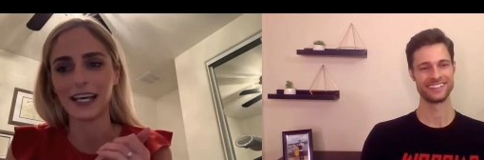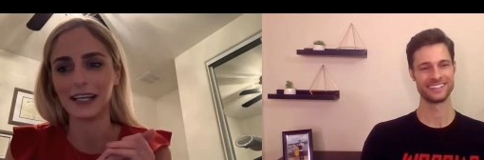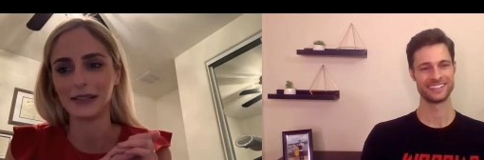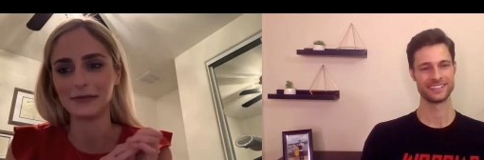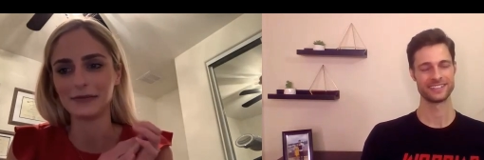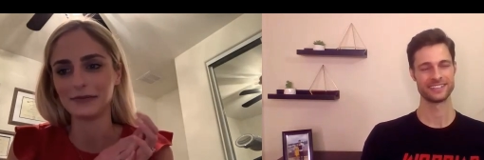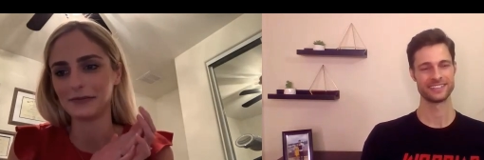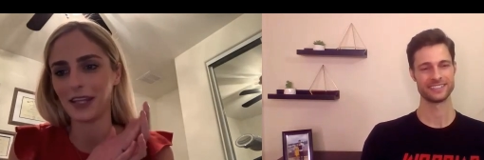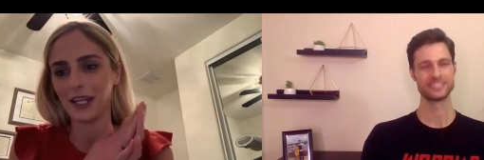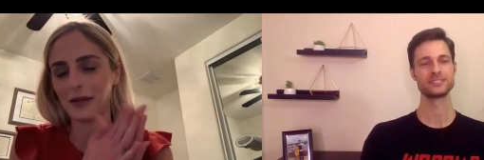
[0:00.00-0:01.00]
Speaker 1: um,
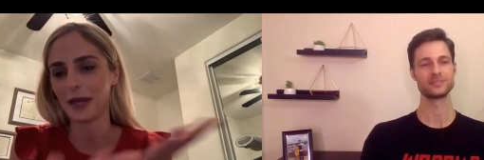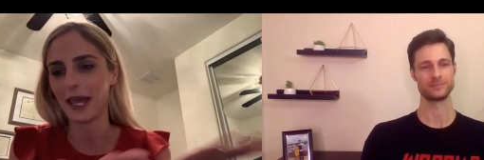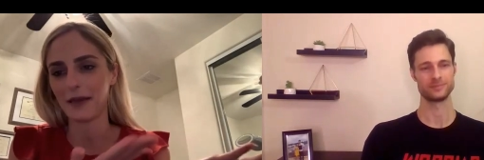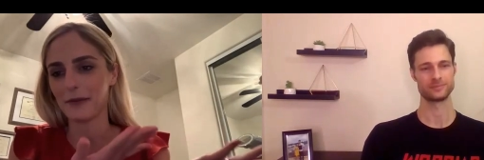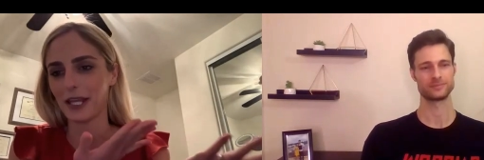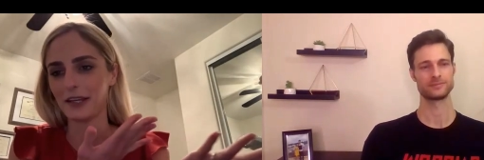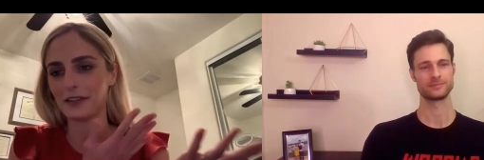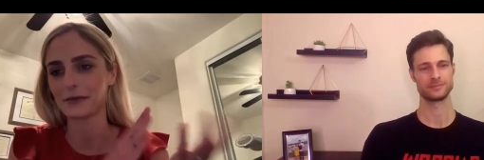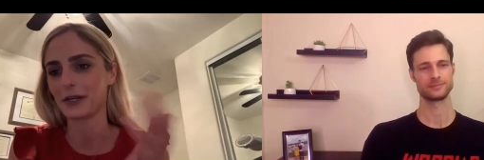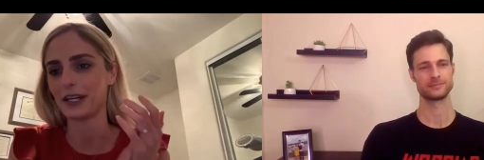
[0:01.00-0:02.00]
you know, my MA knows
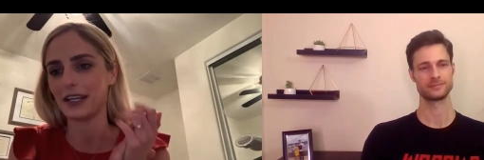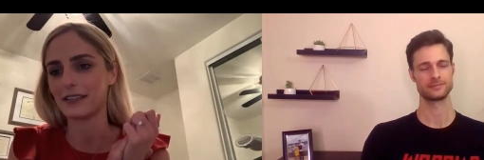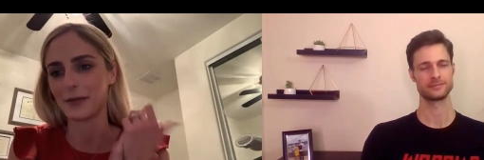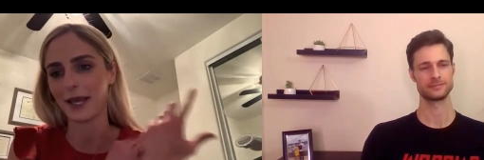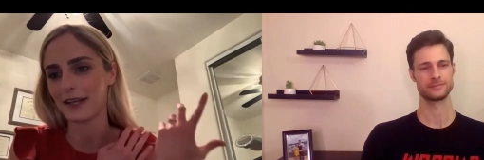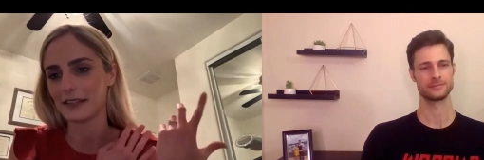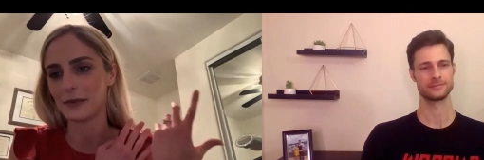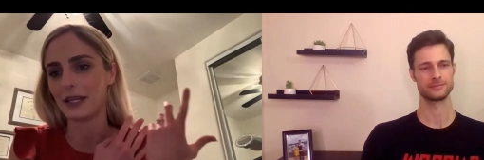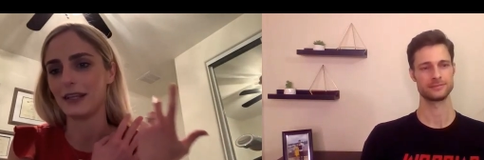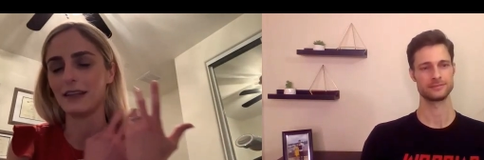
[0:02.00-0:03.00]
where it is, my
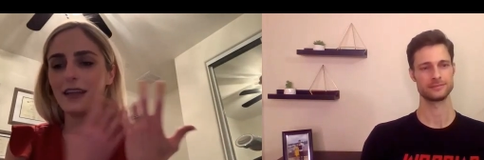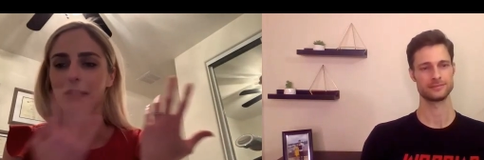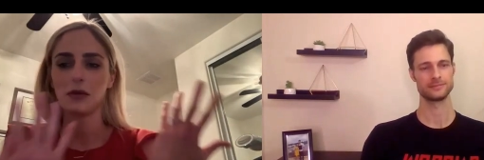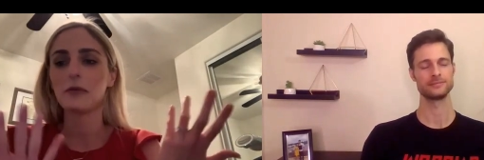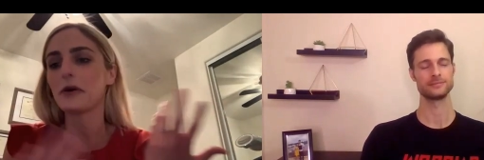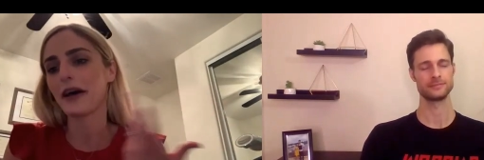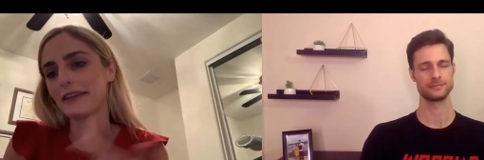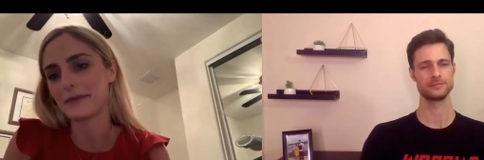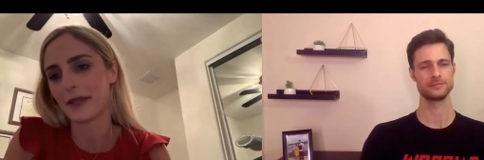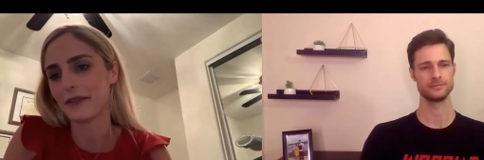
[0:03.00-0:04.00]
husband, mm-hmm. people mm-hmm. I
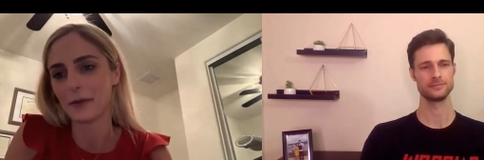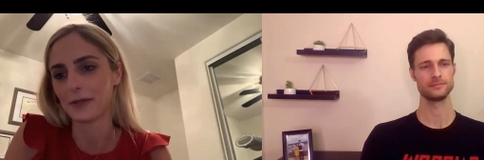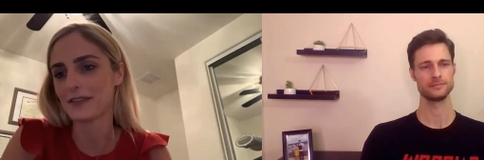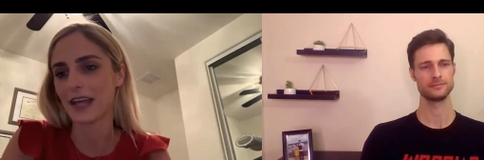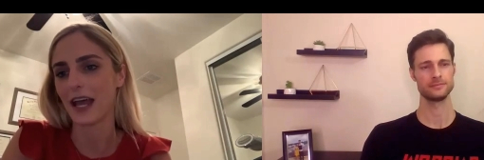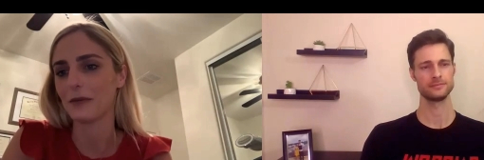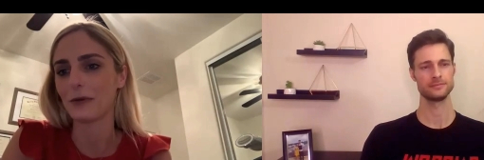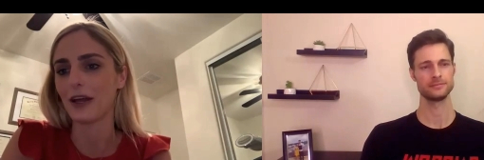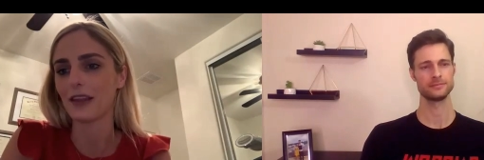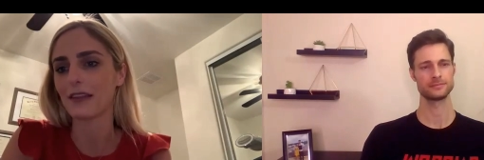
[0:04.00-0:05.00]
spend the most time
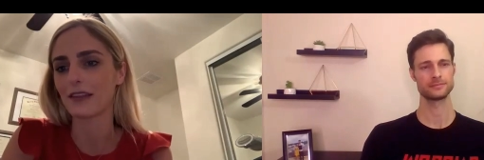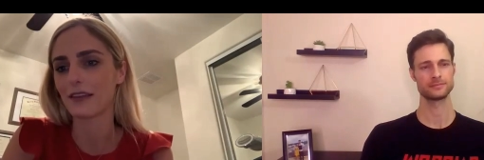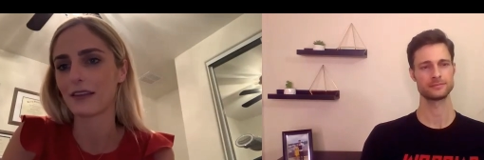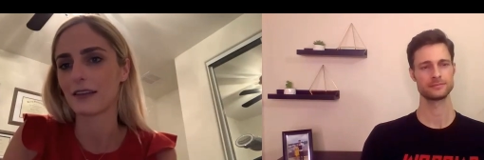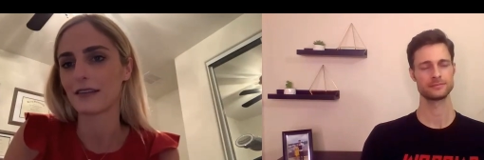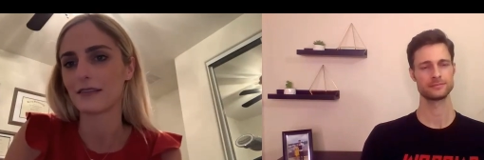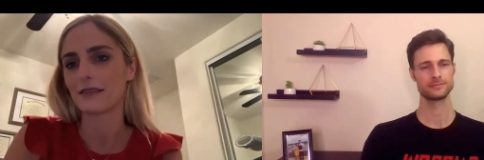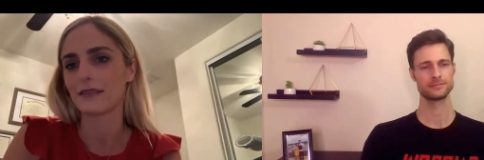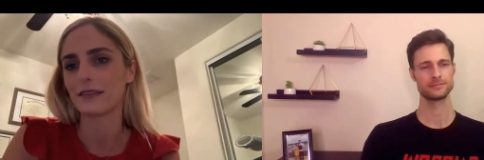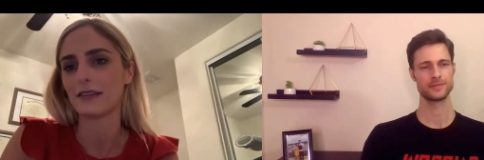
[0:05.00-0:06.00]
with.
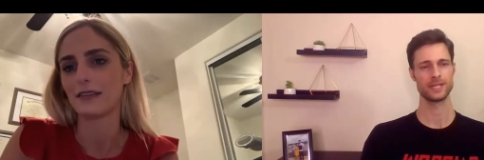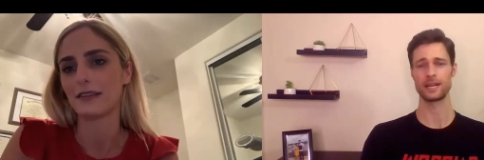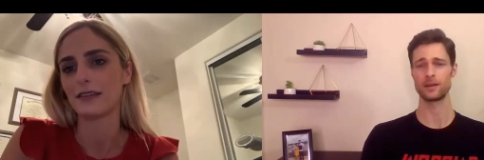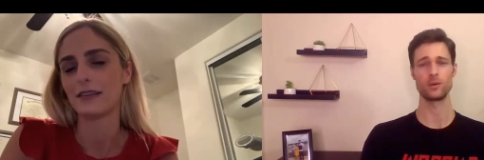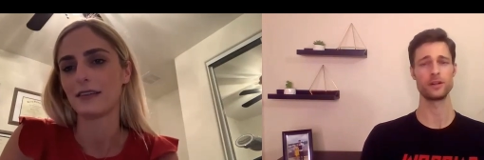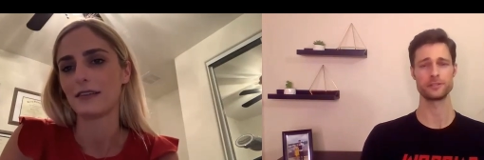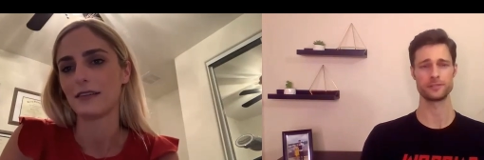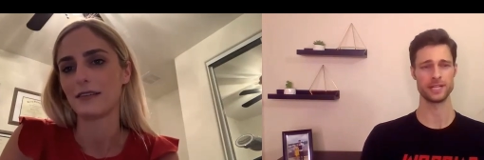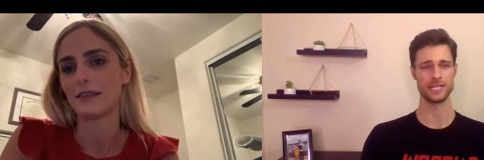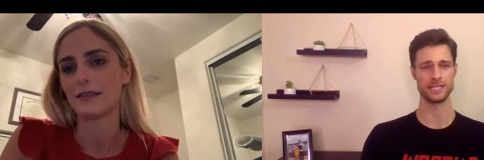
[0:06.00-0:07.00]
Speaker 2: Yeah,
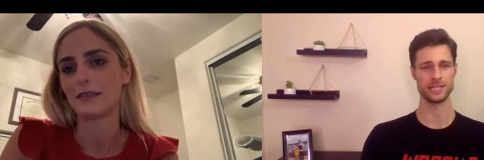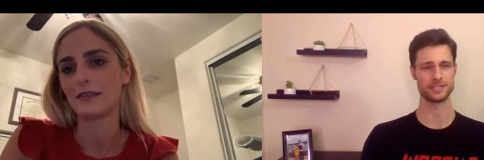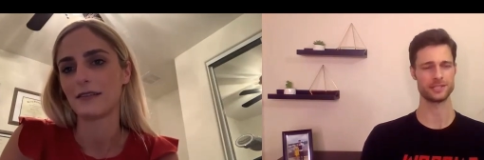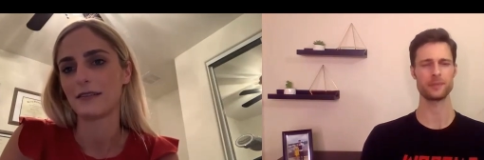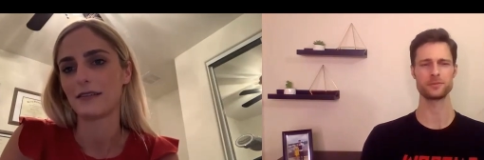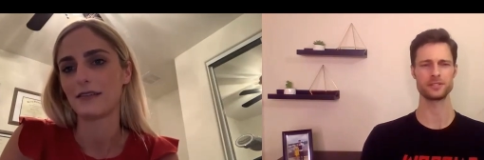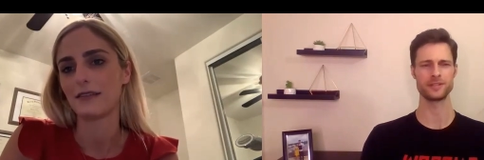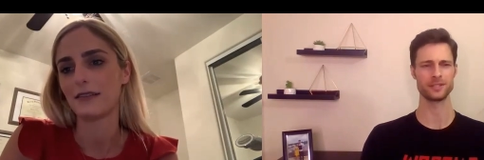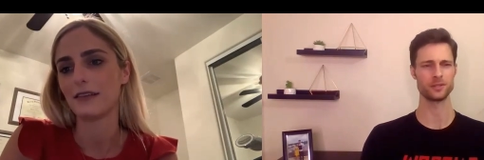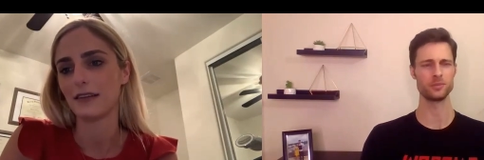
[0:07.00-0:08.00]
wonderful idea. Because you're absolutely
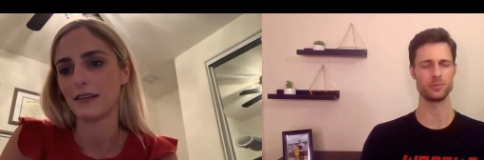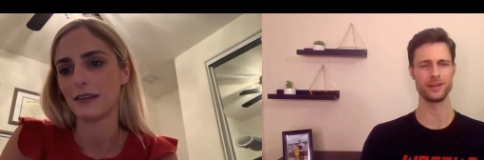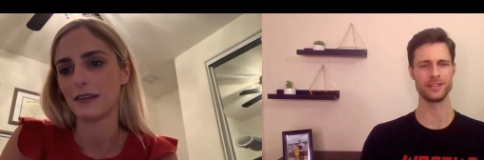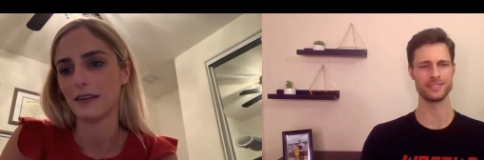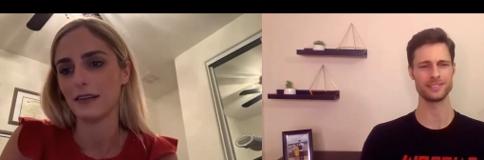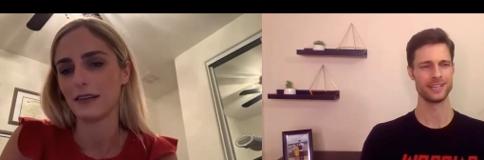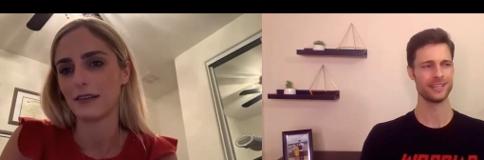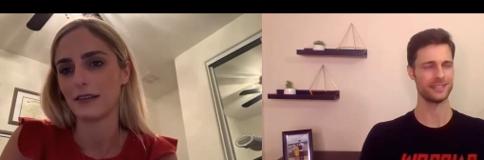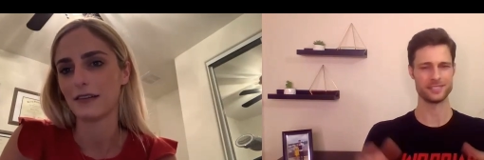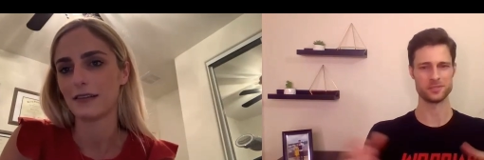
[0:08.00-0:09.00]
right. The whole point is
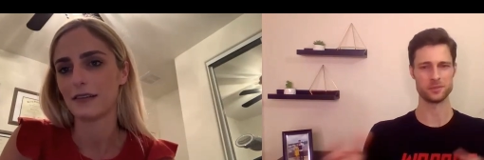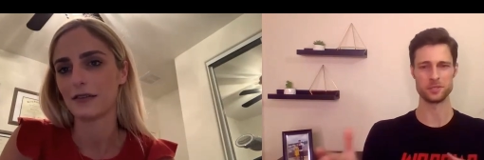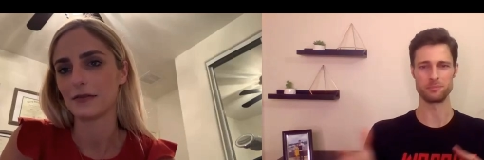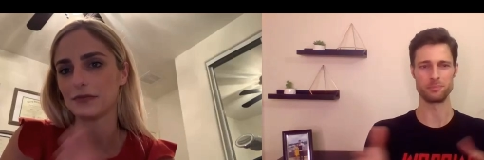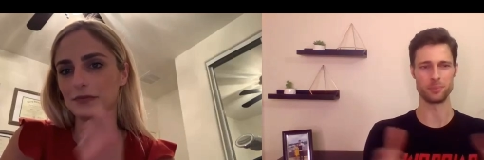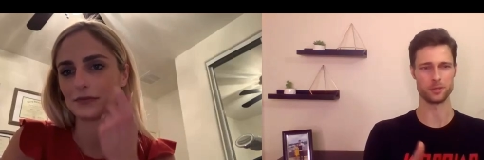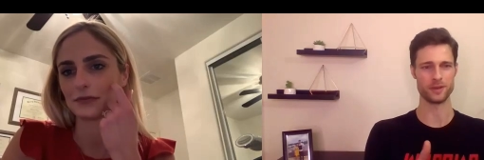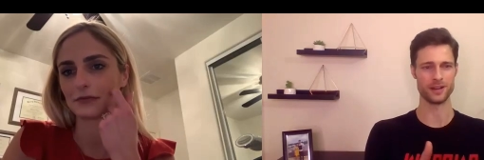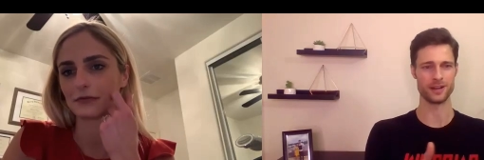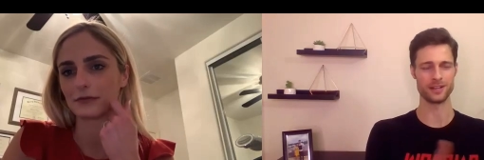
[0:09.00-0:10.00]
this is when you're
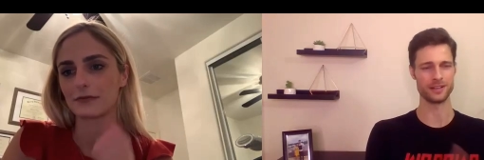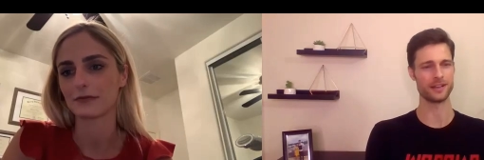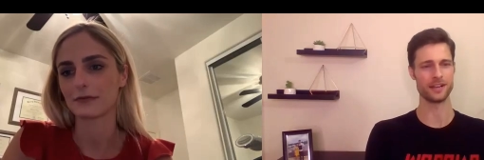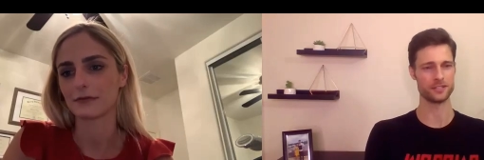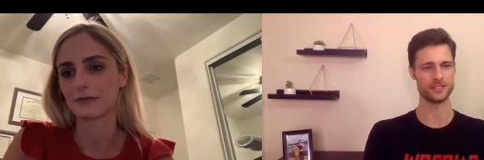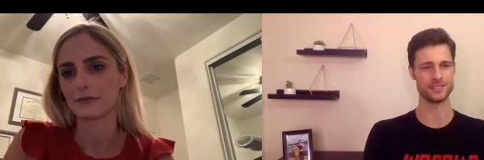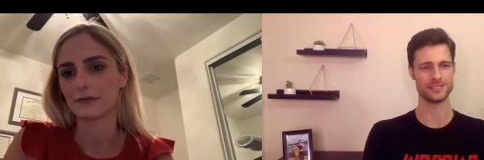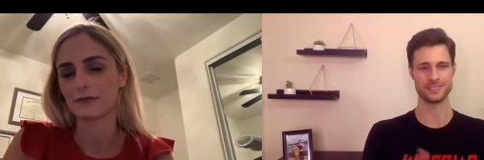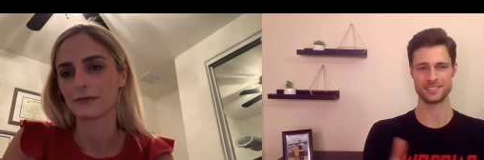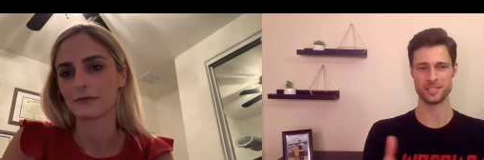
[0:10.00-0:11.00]
bordering on unconscious.
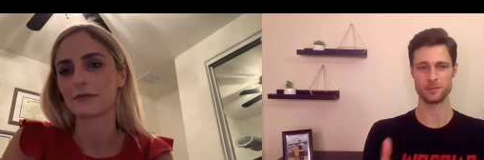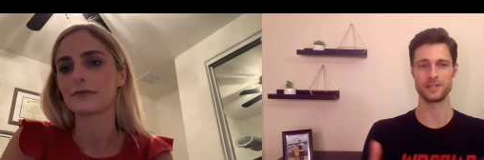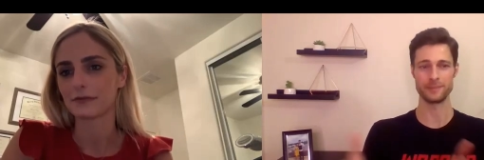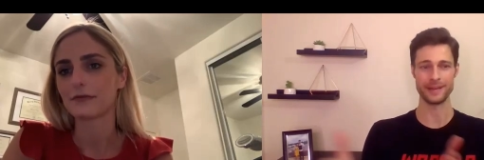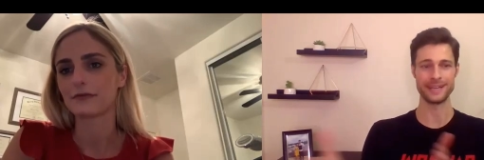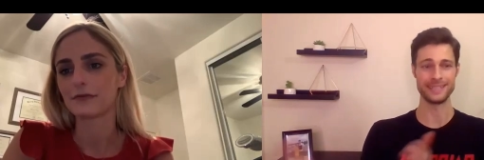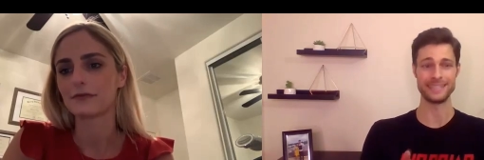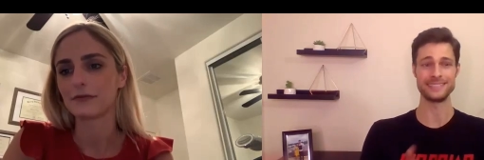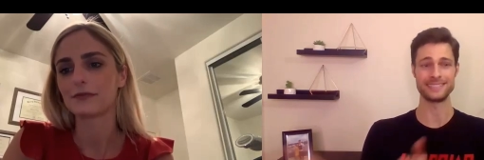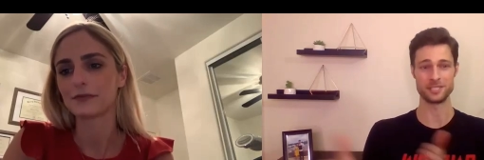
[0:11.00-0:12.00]
Someone might need to